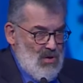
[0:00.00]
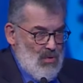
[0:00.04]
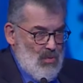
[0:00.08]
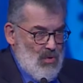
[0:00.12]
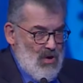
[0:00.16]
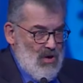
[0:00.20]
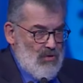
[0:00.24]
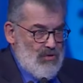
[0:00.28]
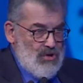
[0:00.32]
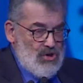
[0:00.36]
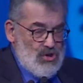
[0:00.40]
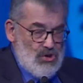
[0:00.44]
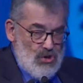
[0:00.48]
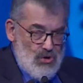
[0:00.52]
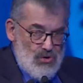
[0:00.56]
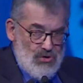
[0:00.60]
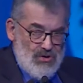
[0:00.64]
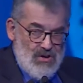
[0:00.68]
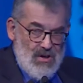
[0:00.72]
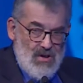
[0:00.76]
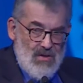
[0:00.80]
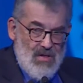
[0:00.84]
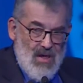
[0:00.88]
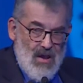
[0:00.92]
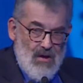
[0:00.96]
We're
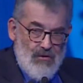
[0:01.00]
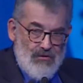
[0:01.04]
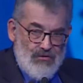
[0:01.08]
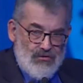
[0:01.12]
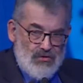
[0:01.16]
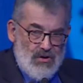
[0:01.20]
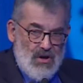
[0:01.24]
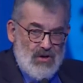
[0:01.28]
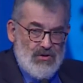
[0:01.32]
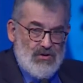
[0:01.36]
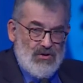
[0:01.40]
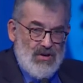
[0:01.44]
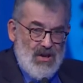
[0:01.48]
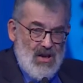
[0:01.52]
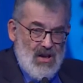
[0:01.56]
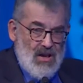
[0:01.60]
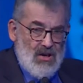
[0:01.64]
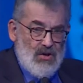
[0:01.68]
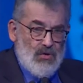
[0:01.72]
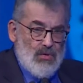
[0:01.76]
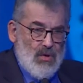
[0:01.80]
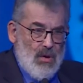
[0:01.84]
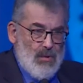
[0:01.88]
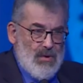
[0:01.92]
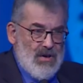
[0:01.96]
reducing that front
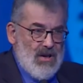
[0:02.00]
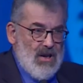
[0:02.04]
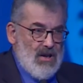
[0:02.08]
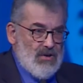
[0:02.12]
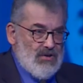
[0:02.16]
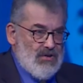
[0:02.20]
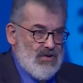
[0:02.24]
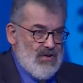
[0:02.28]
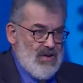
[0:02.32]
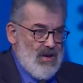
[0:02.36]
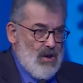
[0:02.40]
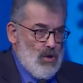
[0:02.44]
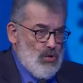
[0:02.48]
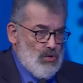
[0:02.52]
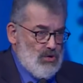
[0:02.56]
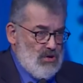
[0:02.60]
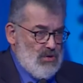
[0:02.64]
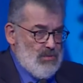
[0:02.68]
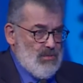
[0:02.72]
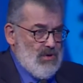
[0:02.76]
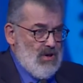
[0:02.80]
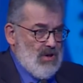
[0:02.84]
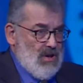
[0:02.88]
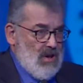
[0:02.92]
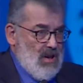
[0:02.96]
end where we get to the
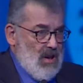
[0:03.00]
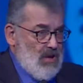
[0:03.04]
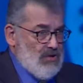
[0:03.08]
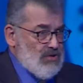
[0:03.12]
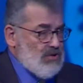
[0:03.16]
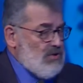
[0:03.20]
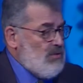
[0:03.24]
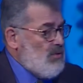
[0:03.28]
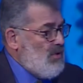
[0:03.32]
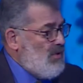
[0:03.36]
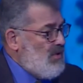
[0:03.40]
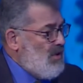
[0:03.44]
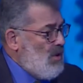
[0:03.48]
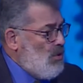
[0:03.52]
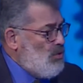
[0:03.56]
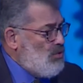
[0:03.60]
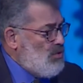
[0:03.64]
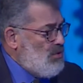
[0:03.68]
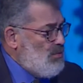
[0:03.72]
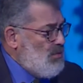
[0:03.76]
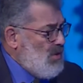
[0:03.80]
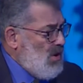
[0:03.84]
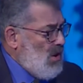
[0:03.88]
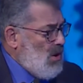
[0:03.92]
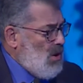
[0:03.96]
ultimate customer, the
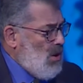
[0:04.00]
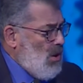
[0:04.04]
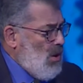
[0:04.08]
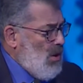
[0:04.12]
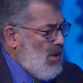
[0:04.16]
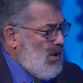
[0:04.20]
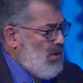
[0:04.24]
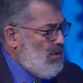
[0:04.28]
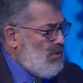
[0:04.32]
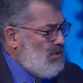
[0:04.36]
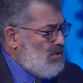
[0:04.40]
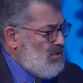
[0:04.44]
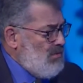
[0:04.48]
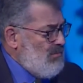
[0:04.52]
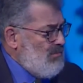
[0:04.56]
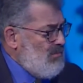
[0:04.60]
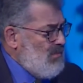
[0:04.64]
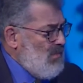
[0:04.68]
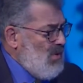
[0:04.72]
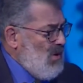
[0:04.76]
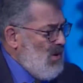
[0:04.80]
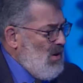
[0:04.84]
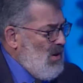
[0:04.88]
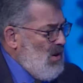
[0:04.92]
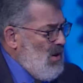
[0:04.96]
ultimate client.
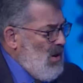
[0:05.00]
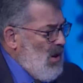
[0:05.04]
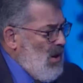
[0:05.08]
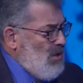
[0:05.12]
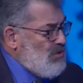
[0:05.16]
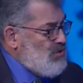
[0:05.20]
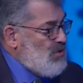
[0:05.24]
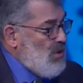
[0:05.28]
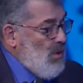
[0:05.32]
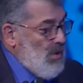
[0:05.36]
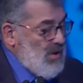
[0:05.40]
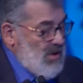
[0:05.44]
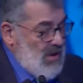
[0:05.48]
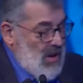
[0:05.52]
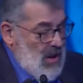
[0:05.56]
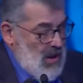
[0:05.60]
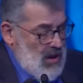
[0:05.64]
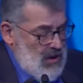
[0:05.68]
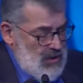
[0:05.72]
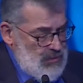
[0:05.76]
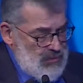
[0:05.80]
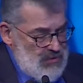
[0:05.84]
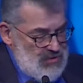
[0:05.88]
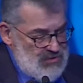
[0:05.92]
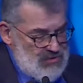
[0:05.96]
And so
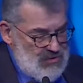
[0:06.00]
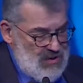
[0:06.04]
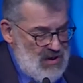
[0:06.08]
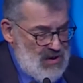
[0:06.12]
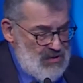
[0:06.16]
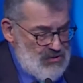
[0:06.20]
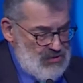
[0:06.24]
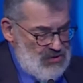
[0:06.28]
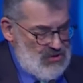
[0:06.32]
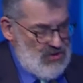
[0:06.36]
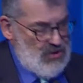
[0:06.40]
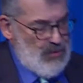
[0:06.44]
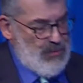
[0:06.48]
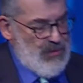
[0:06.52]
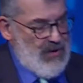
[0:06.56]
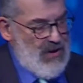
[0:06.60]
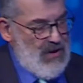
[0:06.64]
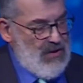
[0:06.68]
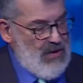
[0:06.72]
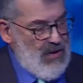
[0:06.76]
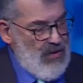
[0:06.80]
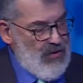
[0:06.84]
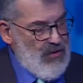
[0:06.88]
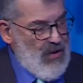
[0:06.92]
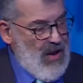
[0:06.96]
again, this tends to be
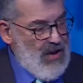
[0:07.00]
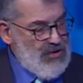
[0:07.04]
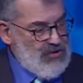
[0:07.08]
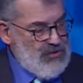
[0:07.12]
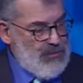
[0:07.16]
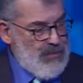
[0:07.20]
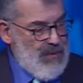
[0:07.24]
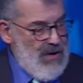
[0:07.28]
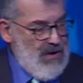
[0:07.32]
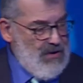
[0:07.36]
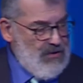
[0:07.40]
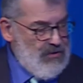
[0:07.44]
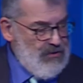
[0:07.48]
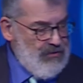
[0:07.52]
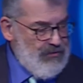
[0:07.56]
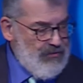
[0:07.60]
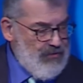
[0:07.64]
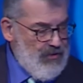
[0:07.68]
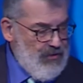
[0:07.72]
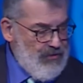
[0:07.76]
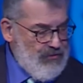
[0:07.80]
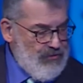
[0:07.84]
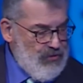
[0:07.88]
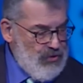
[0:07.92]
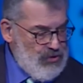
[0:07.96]
another aspect of
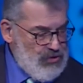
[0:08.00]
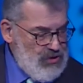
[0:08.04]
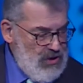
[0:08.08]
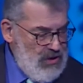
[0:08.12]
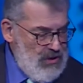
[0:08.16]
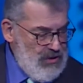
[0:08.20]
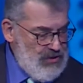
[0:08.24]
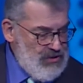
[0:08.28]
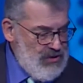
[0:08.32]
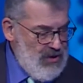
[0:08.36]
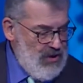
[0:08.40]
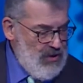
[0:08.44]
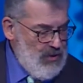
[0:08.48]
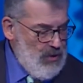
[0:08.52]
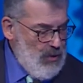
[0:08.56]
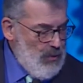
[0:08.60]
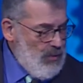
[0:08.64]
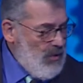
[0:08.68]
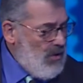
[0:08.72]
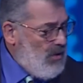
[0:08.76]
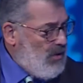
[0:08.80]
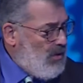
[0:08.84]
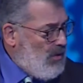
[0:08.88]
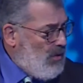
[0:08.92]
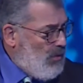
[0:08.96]
the fragility that
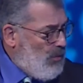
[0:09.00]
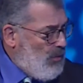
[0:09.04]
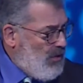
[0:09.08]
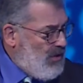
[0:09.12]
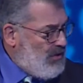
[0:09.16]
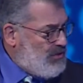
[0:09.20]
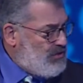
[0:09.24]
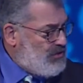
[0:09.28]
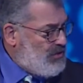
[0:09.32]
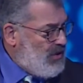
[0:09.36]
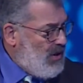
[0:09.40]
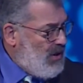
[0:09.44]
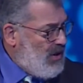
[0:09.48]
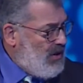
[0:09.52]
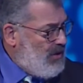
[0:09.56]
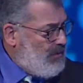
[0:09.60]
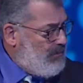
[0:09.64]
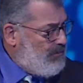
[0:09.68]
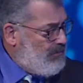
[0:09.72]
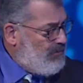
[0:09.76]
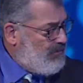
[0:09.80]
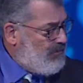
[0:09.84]
we see.